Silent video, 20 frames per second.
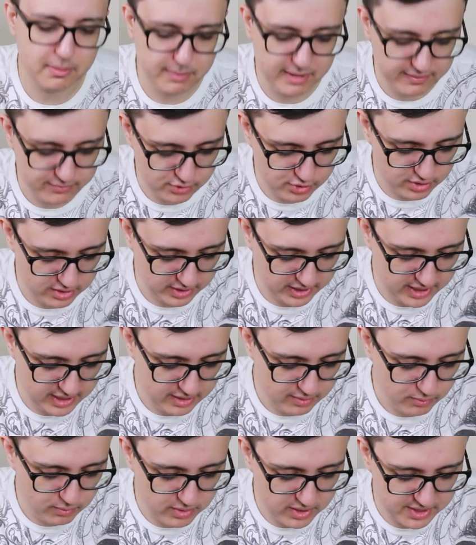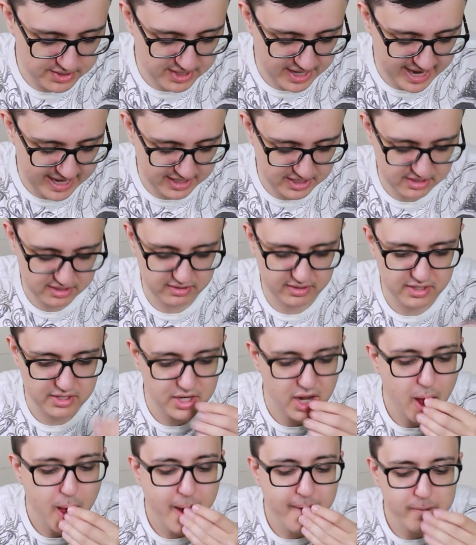the beef jerky was excellent.